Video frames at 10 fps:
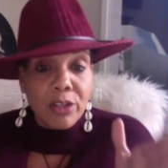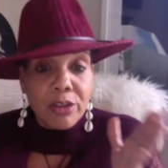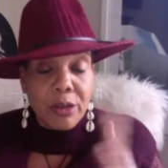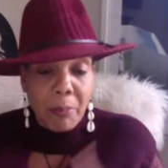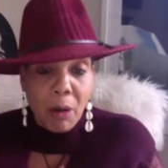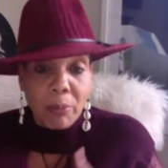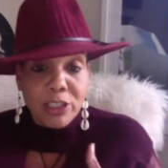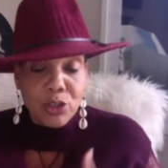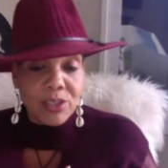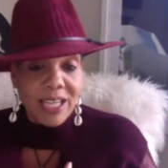the moment
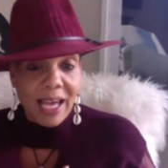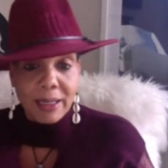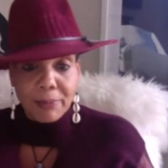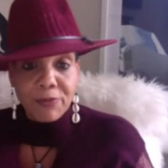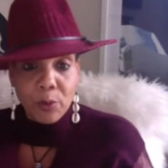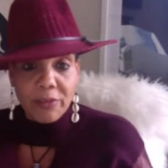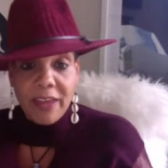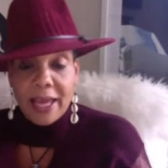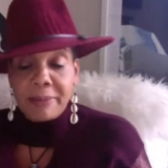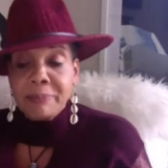you sign up for
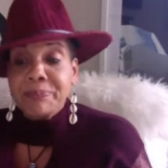that